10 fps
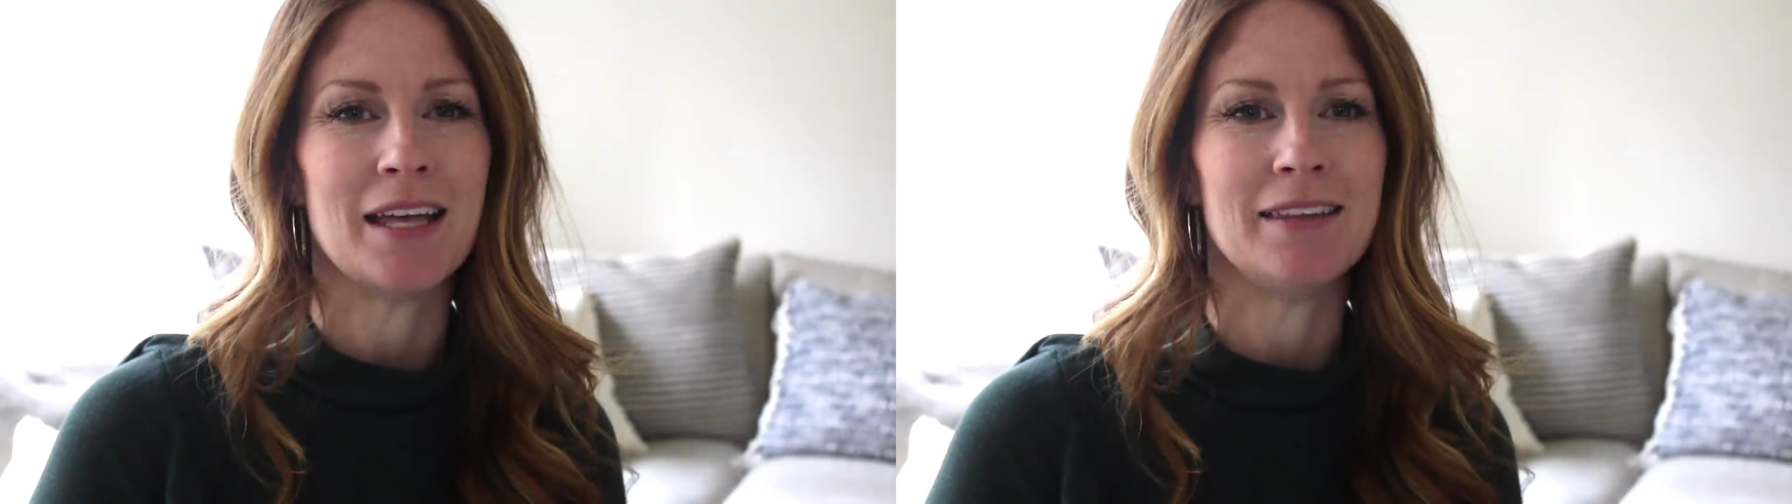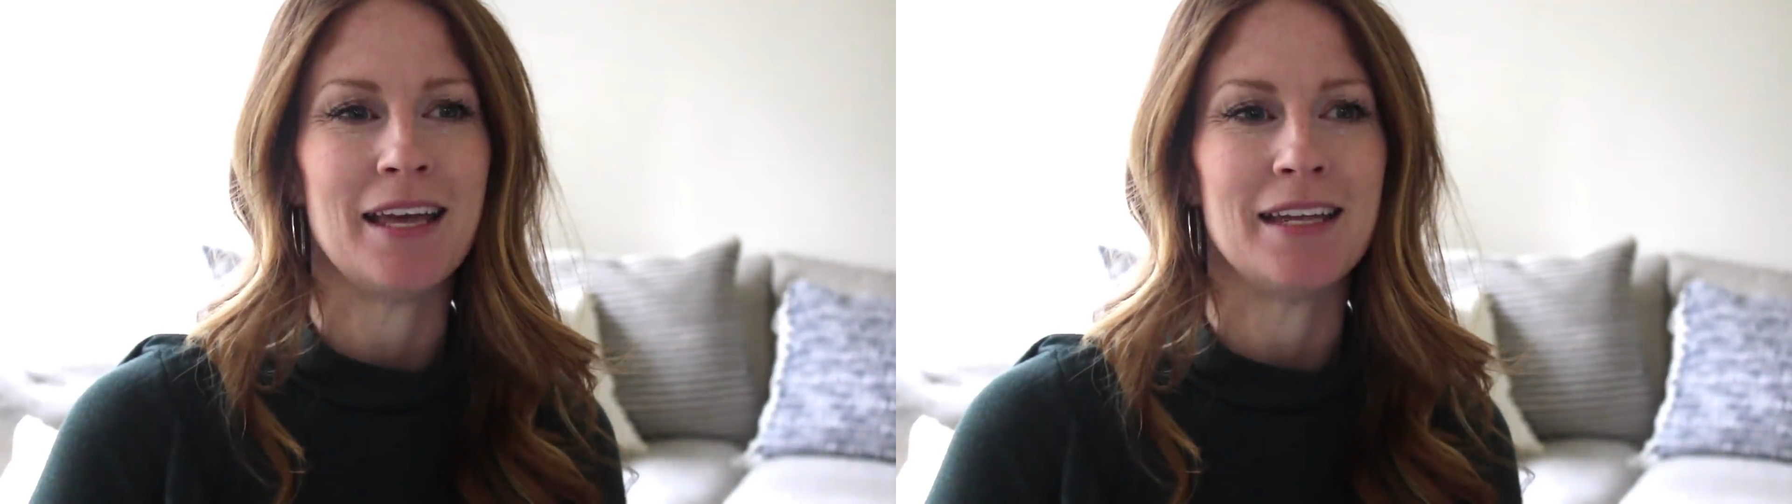
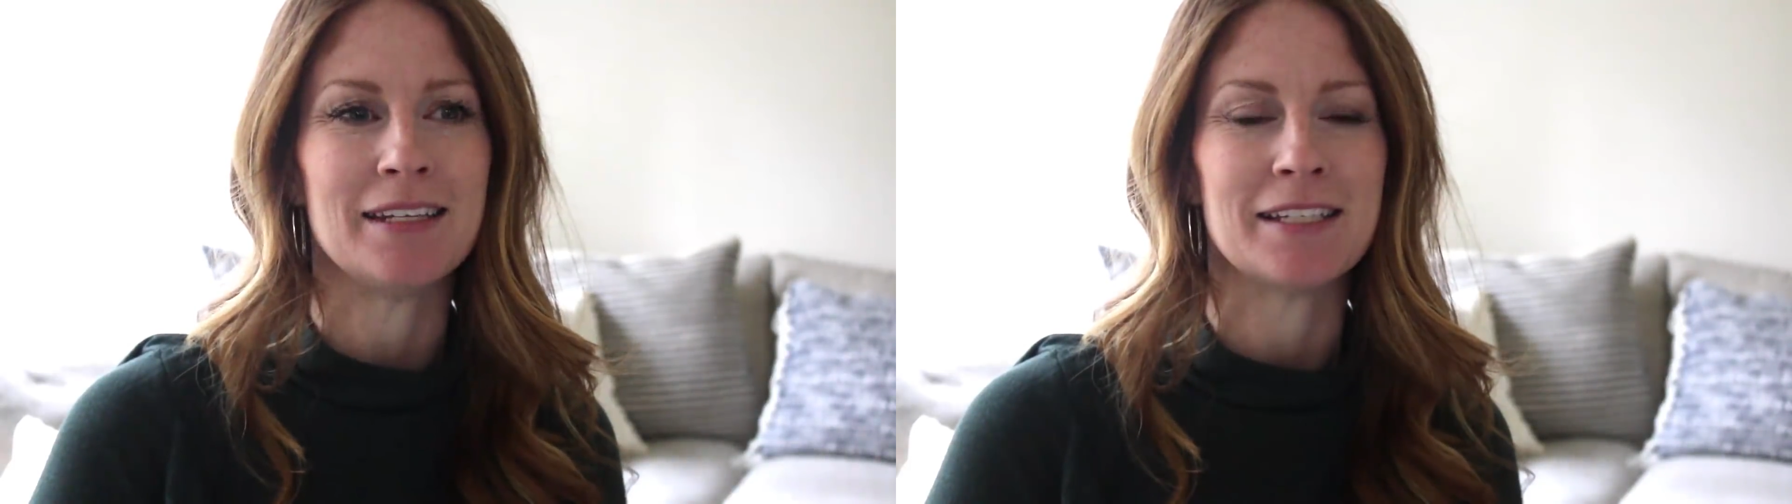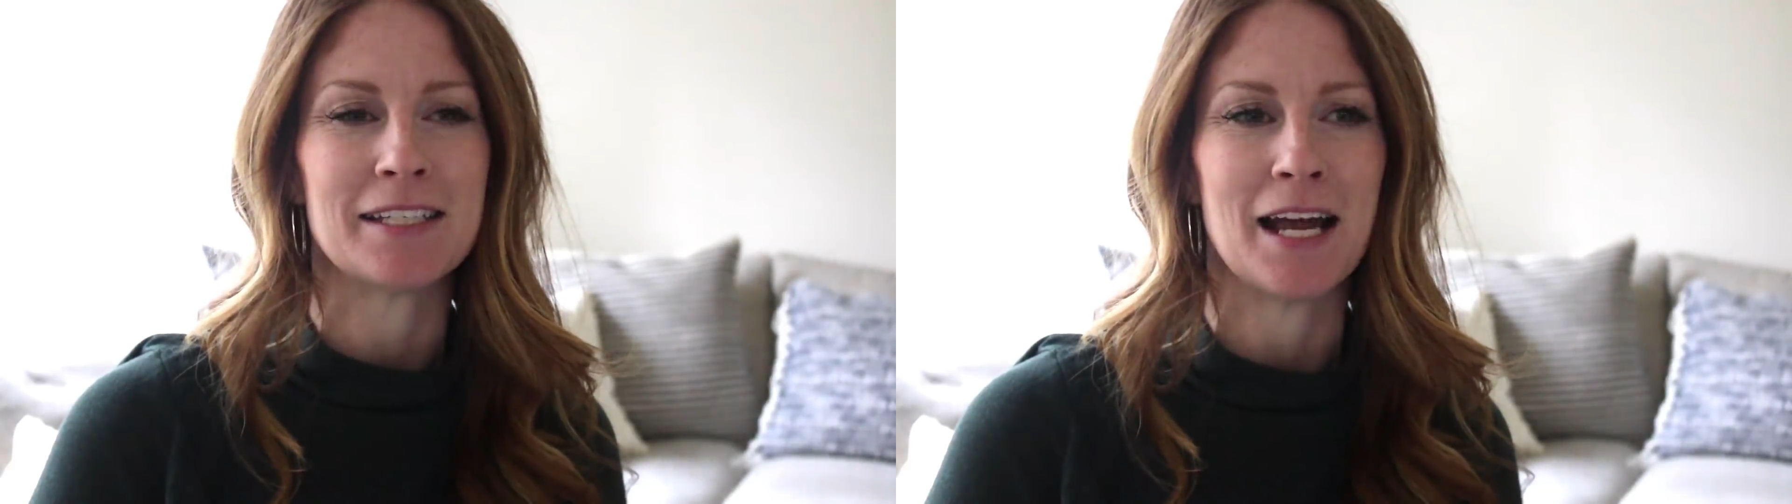and
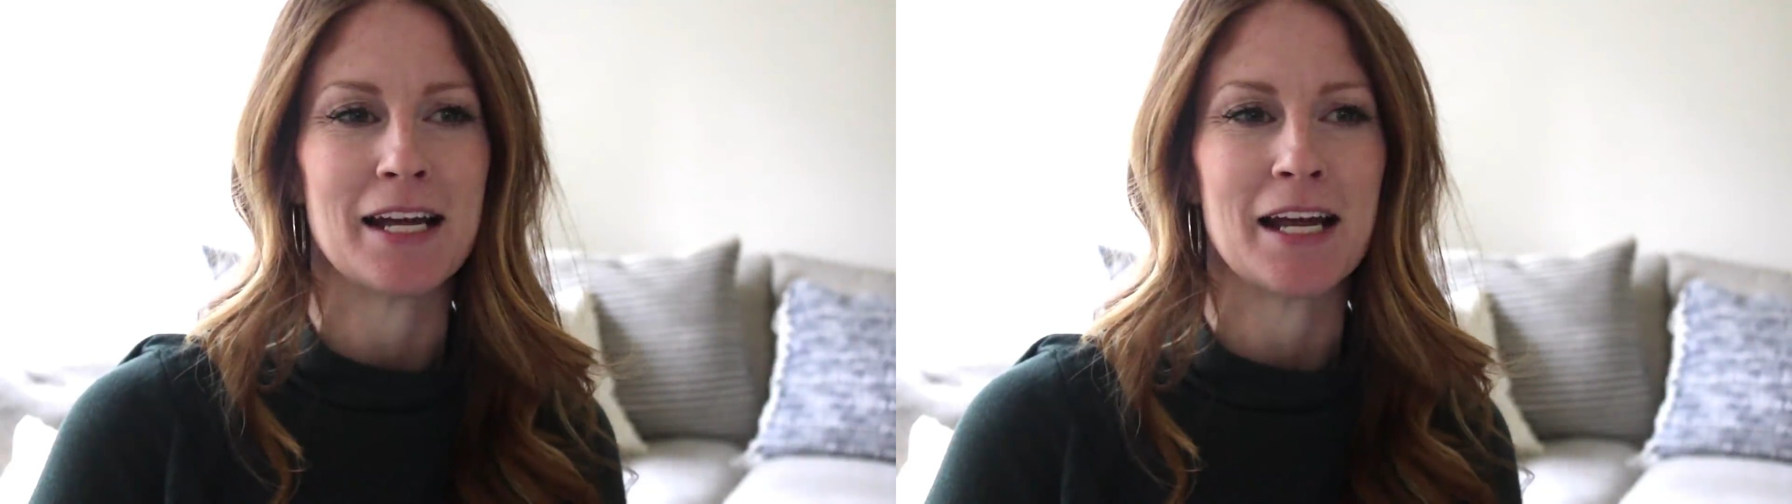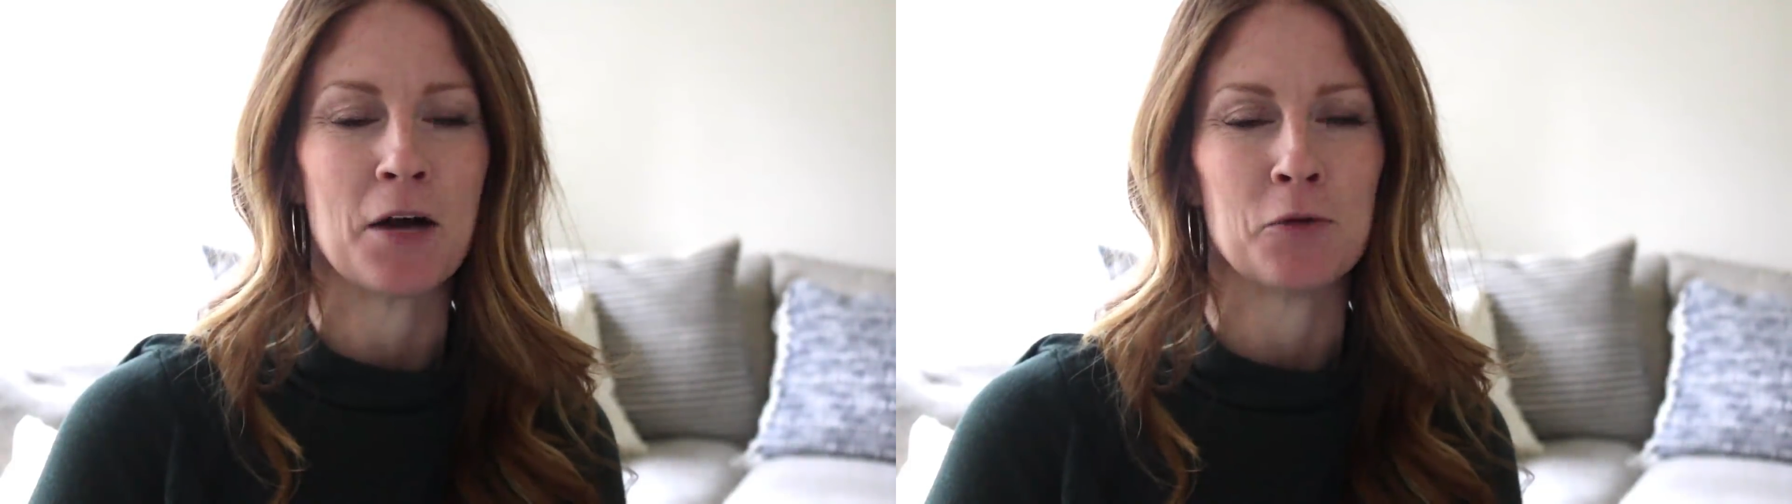then
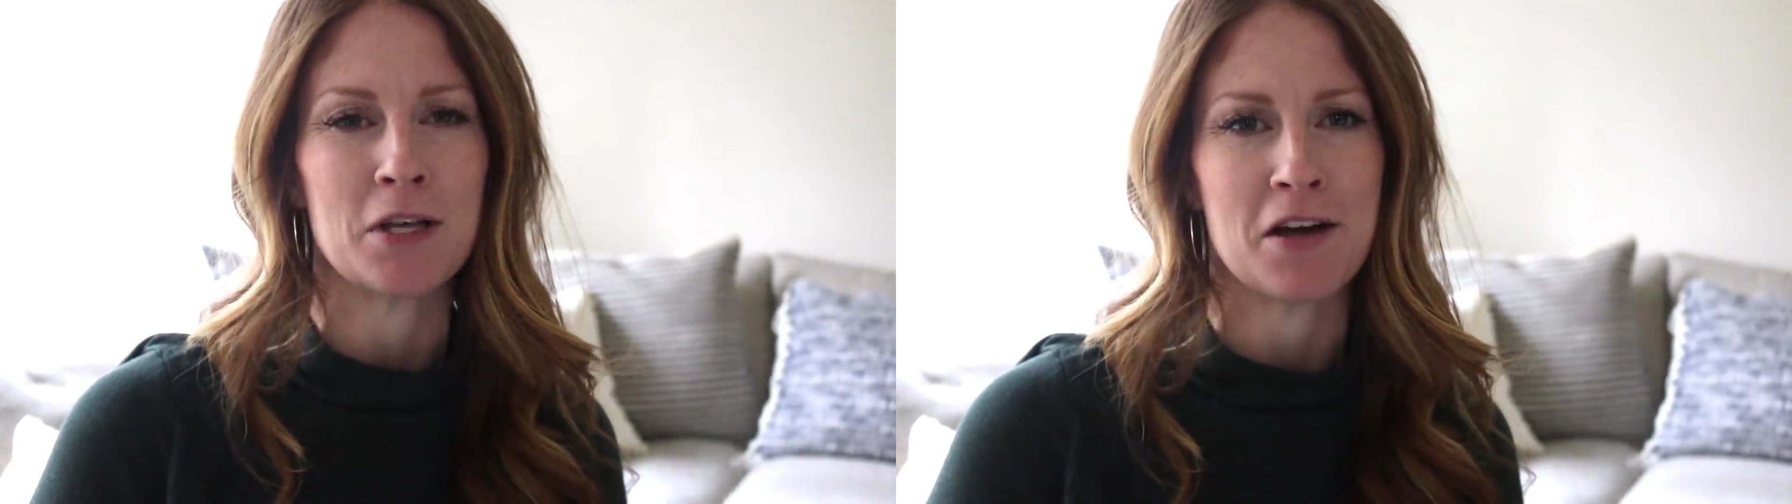deciding only